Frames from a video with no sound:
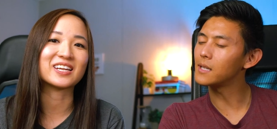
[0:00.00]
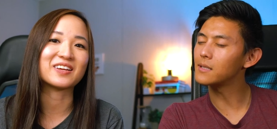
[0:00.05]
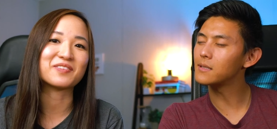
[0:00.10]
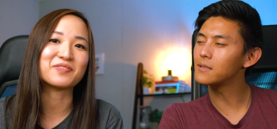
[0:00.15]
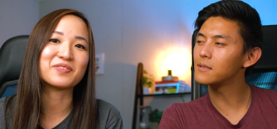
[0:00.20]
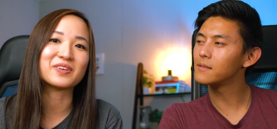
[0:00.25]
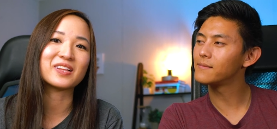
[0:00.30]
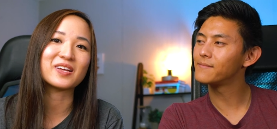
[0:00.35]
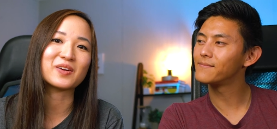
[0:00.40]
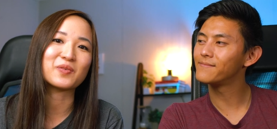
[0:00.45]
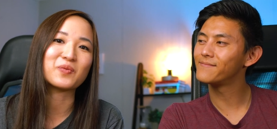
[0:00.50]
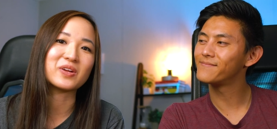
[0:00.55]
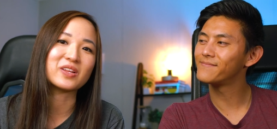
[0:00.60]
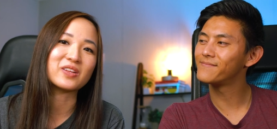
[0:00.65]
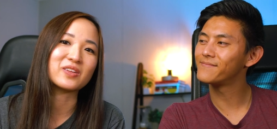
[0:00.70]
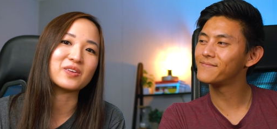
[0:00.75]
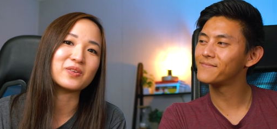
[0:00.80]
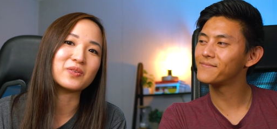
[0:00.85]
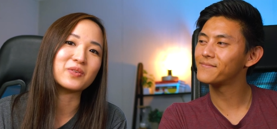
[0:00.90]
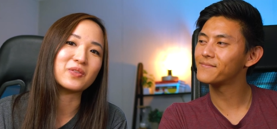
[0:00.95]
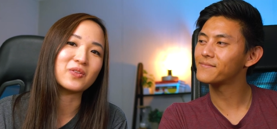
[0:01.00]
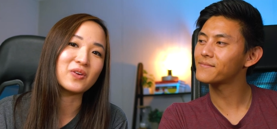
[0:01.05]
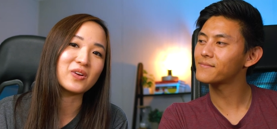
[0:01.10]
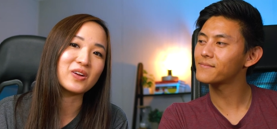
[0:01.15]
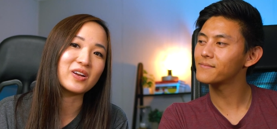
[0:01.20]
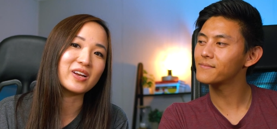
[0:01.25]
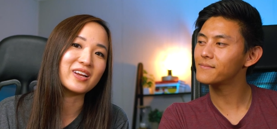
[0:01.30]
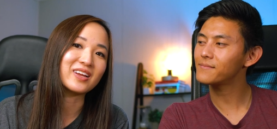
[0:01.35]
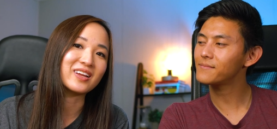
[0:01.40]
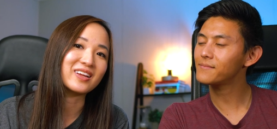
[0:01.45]
Speaker 1: And I feel like when you
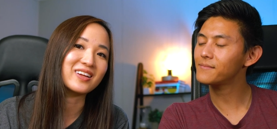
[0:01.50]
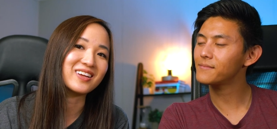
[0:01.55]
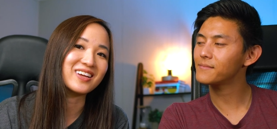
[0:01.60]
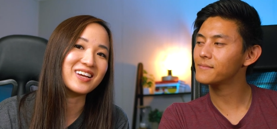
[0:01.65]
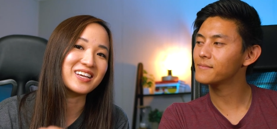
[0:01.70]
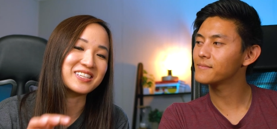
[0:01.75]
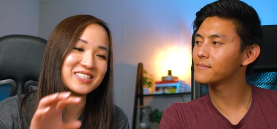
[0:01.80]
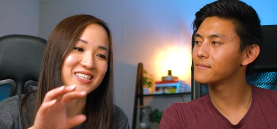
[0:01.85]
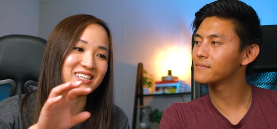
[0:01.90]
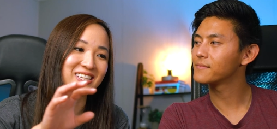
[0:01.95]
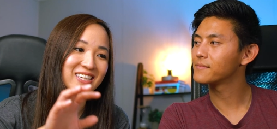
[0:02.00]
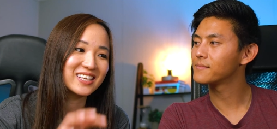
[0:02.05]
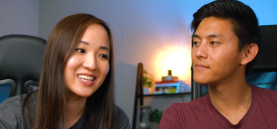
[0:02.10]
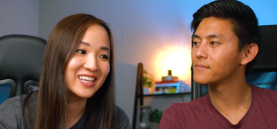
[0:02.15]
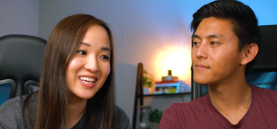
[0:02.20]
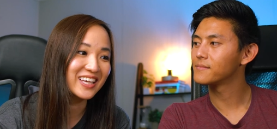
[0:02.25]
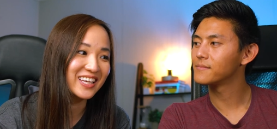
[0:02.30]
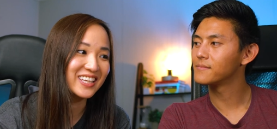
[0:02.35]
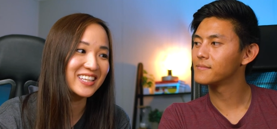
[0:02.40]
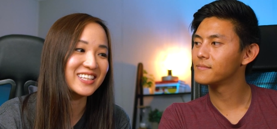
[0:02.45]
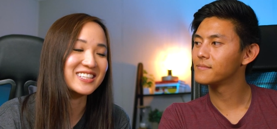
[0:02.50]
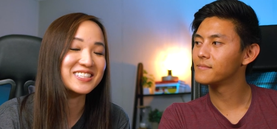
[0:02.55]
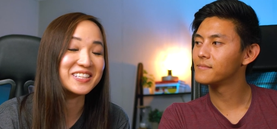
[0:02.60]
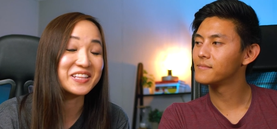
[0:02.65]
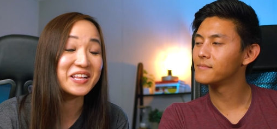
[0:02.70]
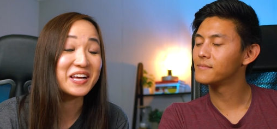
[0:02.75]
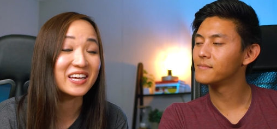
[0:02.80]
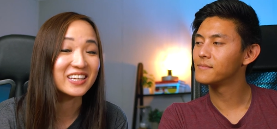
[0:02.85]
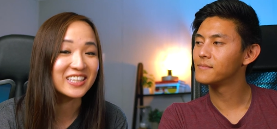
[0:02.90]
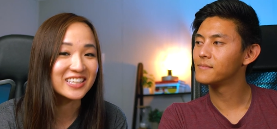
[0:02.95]
learn it as a kid, it's a
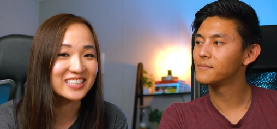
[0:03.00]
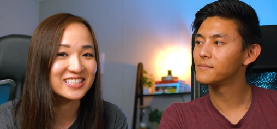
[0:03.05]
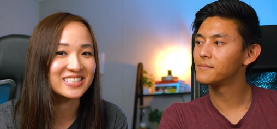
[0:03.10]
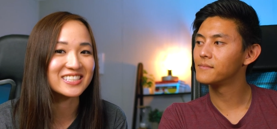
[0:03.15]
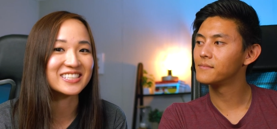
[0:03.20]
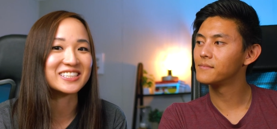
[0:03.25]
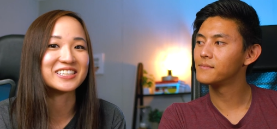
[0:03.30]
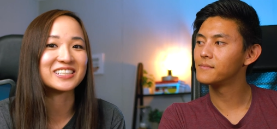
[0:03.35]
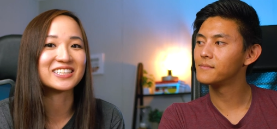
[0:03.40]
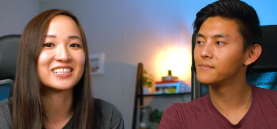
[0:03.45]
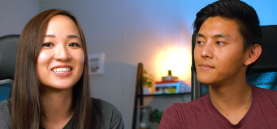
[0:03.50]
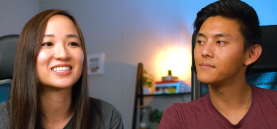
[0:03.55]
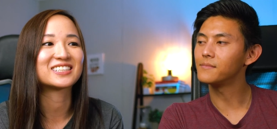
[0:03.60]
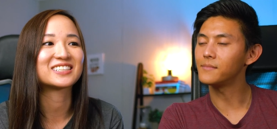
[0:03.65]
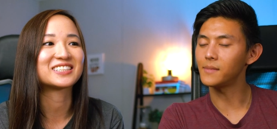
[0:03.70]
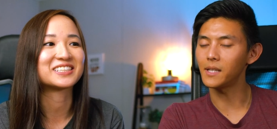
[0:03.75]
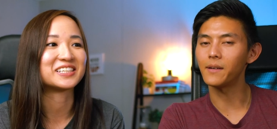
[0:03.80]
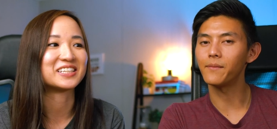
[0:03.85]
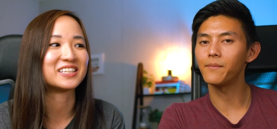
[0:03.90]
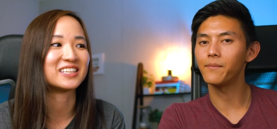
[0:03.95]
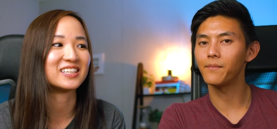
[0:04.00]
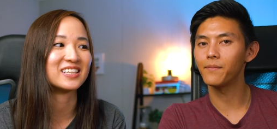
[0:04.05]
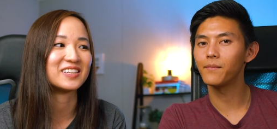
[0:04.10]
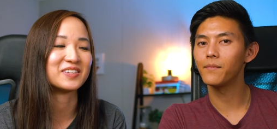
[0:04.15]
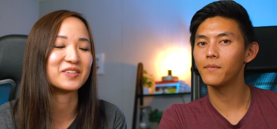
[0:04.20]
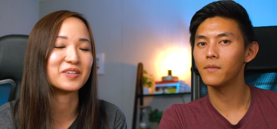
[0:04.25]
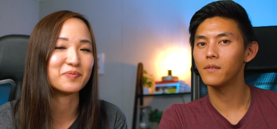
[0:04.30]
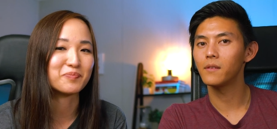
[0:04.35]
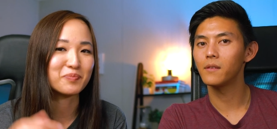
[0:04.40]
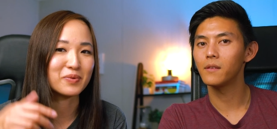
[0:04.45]
lot easier. Yeah. And then you
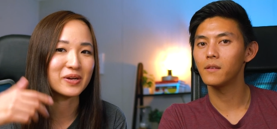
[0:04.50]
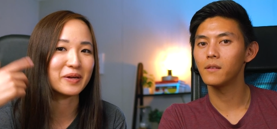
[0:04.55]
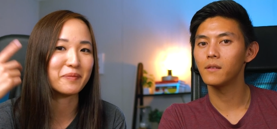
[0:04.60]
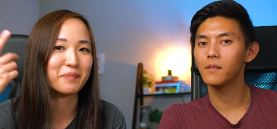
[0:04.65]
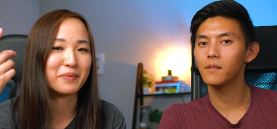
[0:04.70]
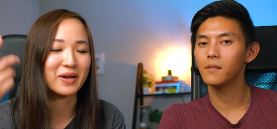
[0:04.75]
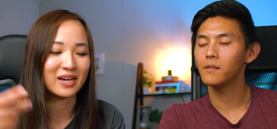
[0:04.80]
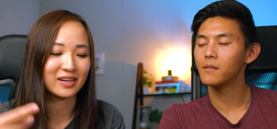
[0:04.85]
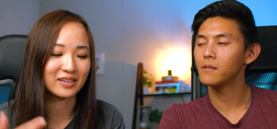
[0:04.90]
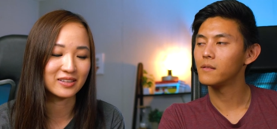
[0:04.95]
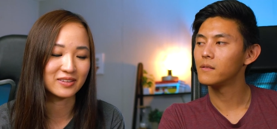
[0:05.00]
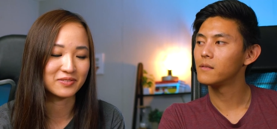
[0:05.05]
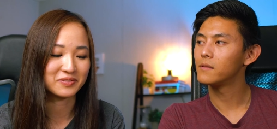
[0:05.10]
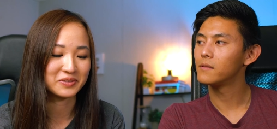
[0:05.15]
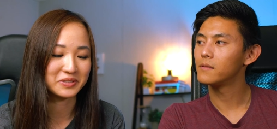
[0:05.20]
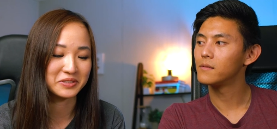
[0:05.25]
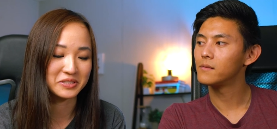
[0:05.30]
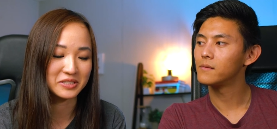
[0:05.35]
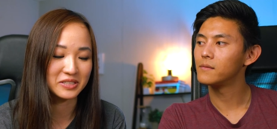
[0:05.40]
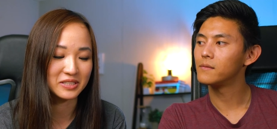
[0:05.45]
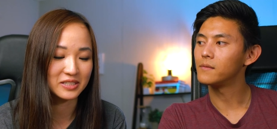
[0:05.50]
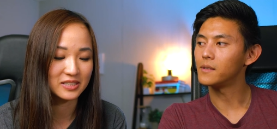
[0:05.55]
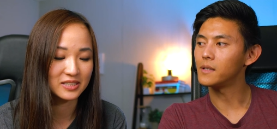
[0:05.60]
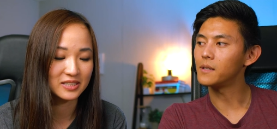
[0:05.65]
can bring it back in the future.